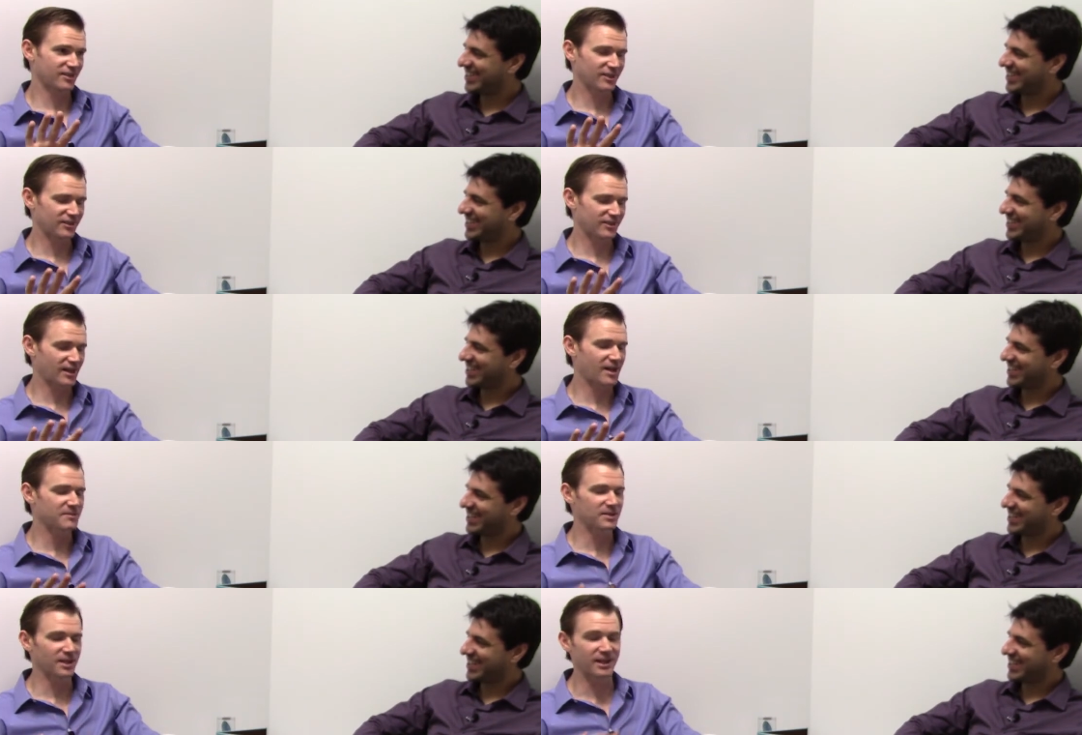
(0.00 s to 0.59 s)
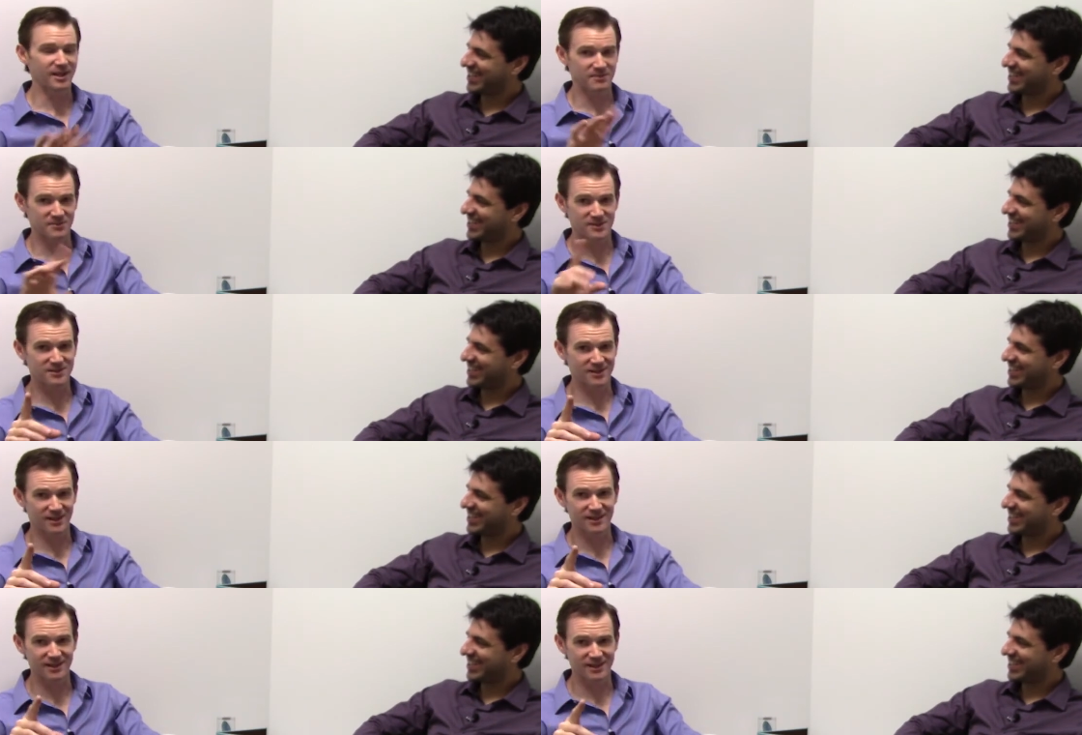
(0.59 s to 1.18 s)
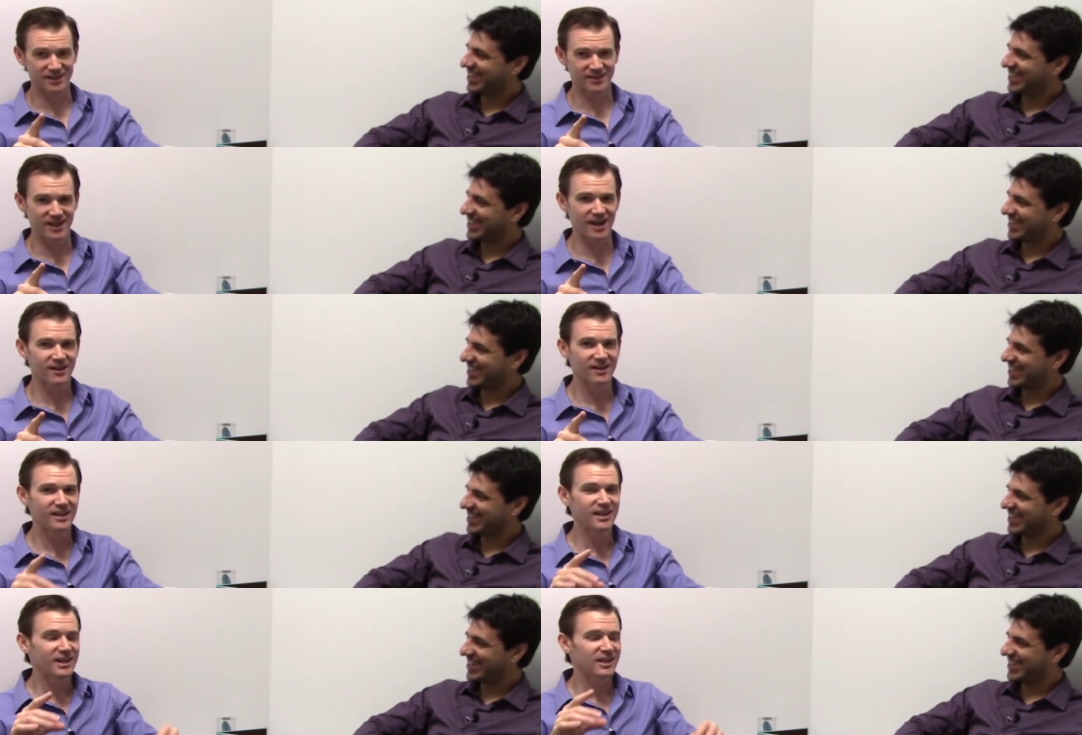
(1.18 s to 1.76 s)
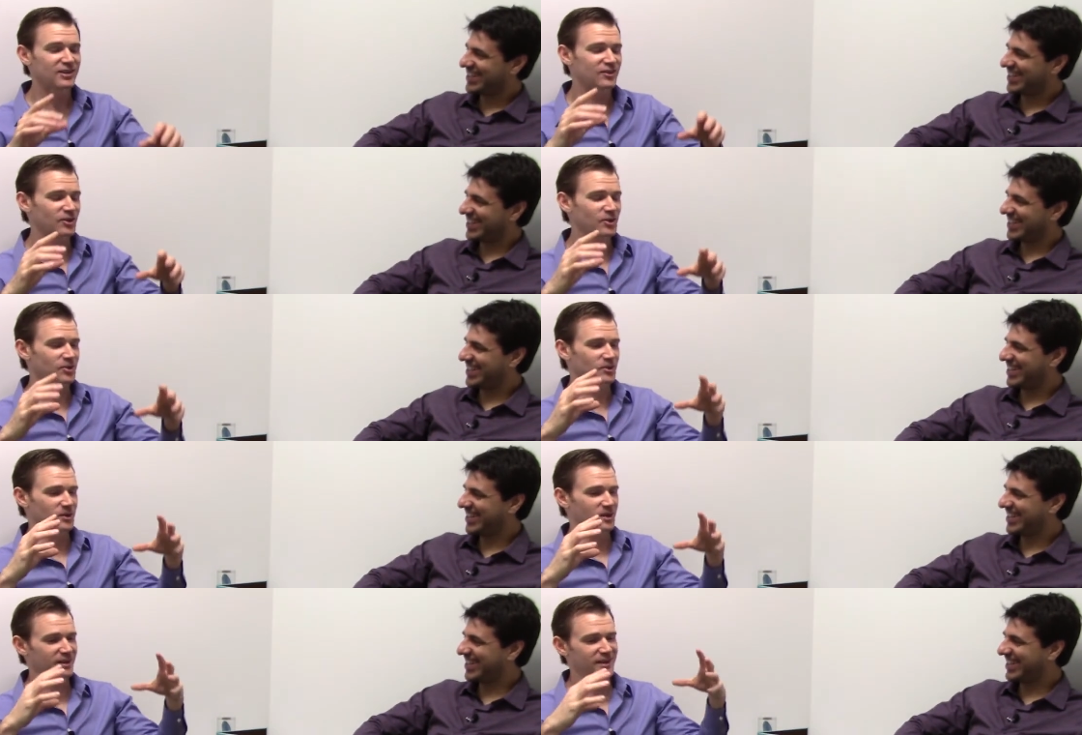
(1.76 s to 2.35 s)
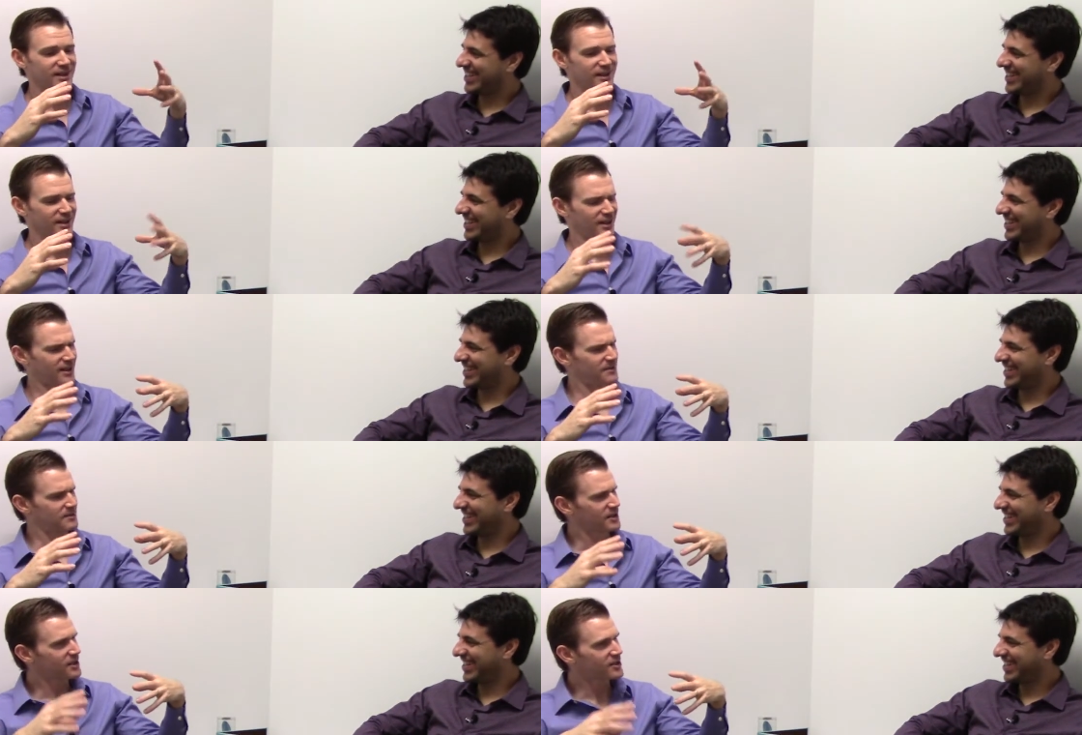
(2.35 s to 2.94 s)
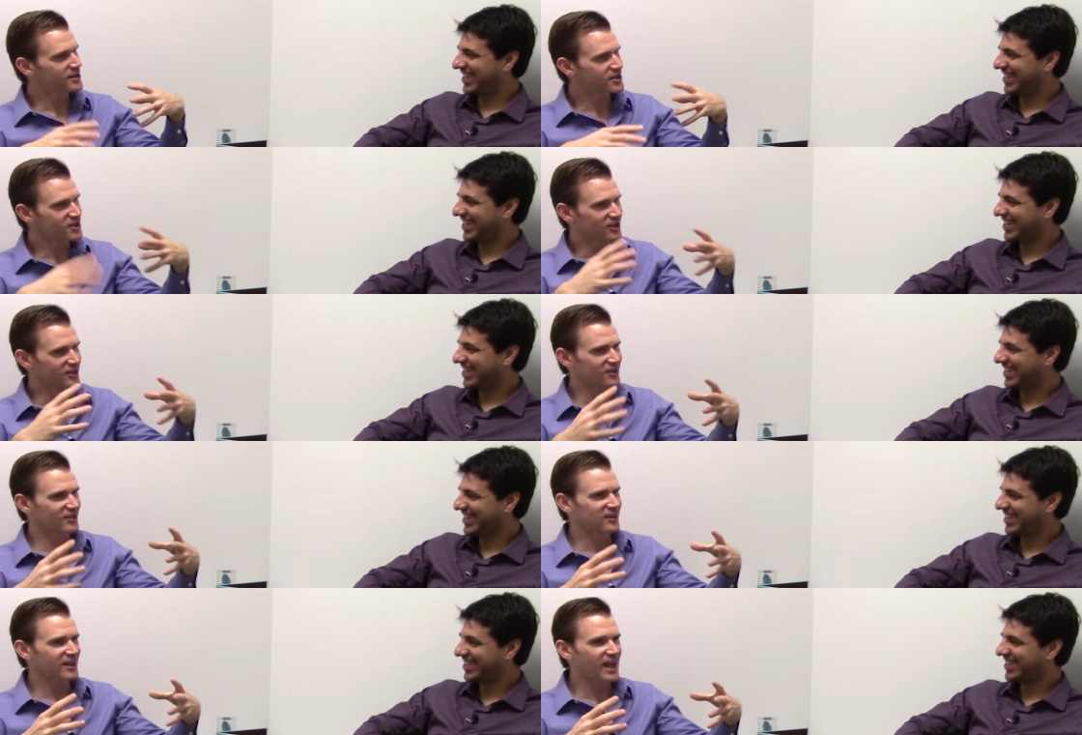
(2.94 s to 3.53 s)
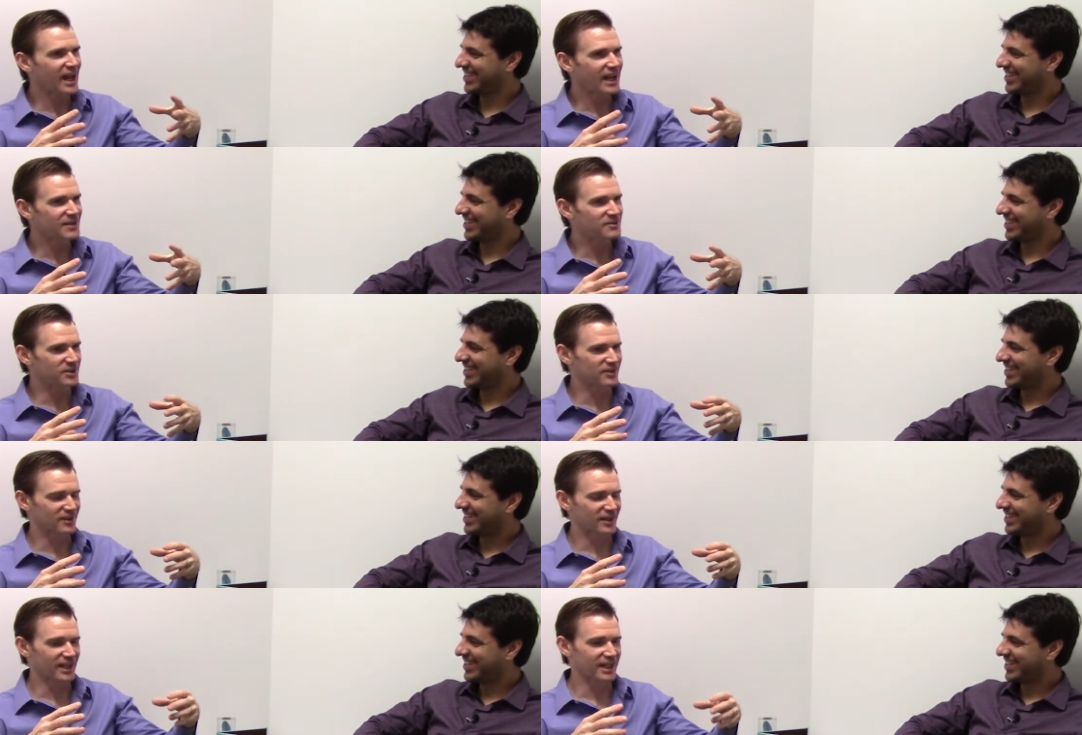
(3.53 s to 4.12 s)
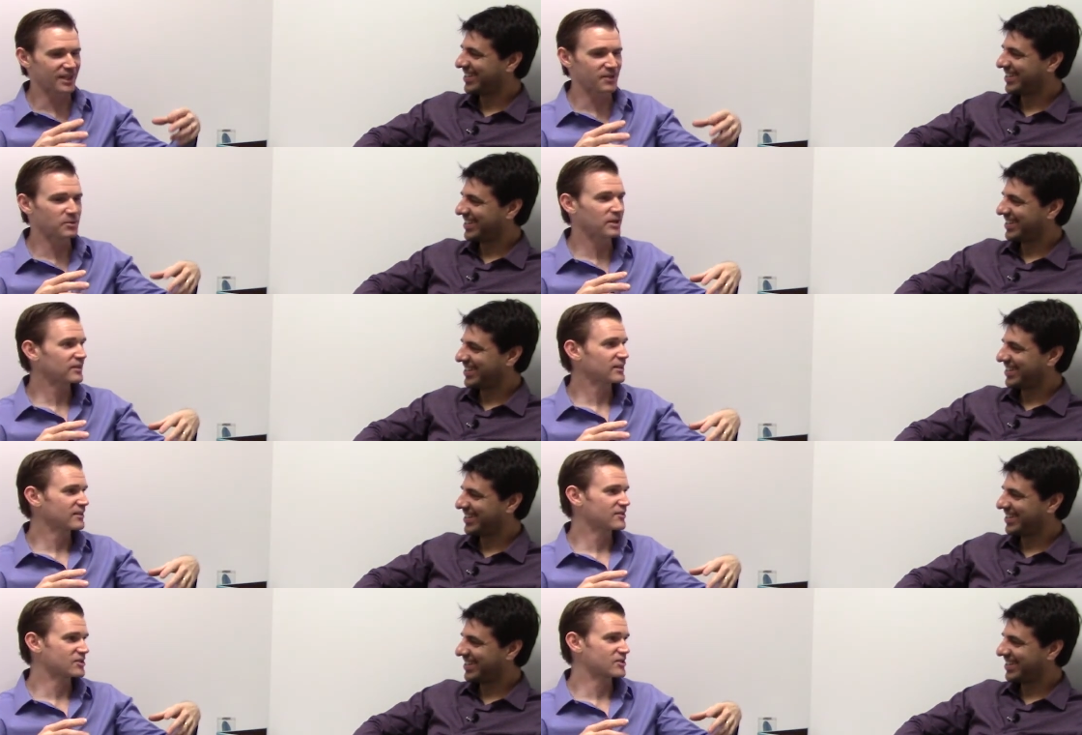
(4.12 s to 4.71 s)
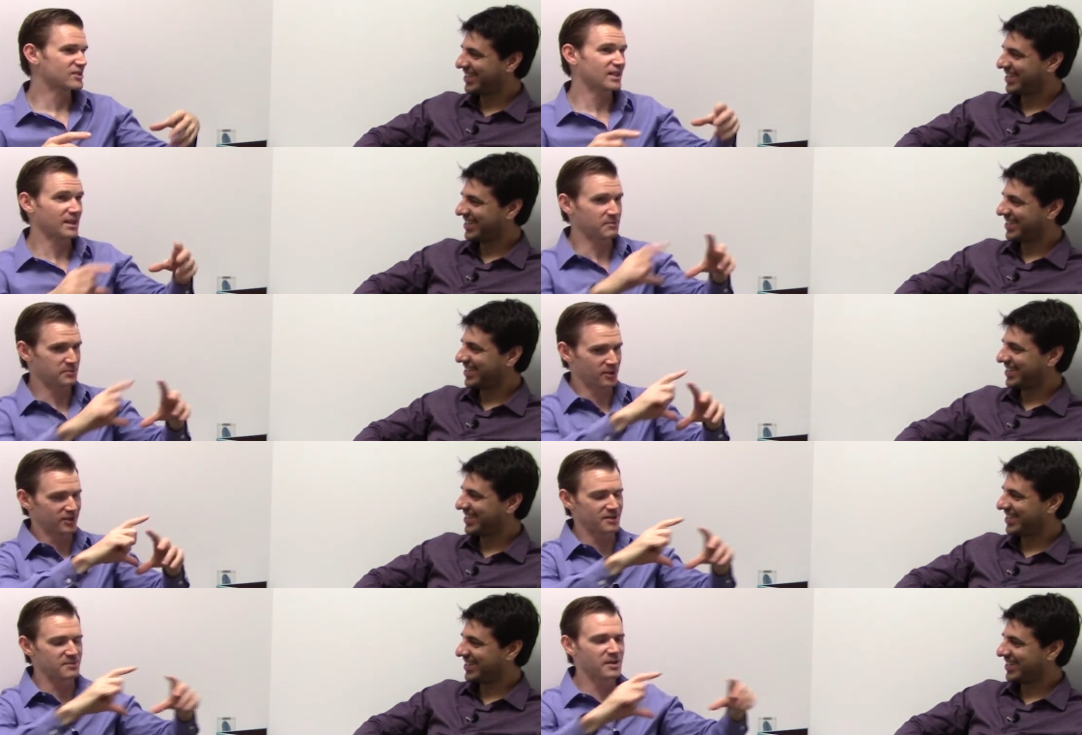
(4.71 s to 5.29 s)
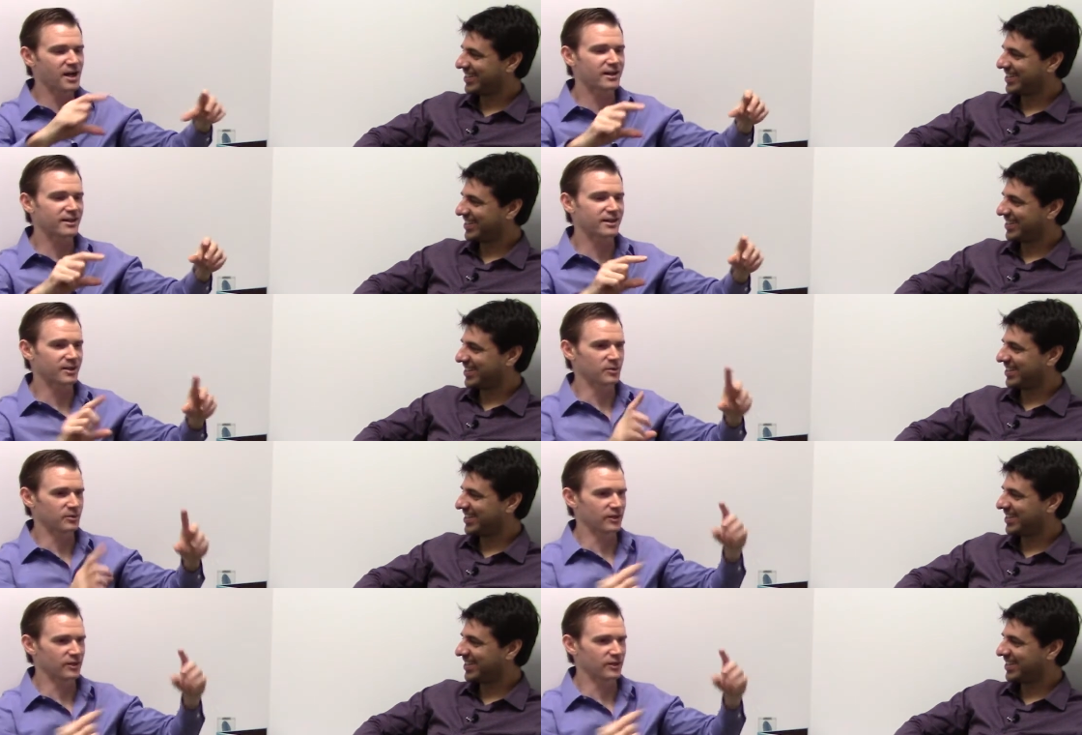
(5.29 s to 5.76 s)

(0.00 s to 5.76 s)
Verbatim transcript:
Speaker 1: this up, like I'm talking to you now. So the um, the initial slide was like it wasn't even just like build the Monarch.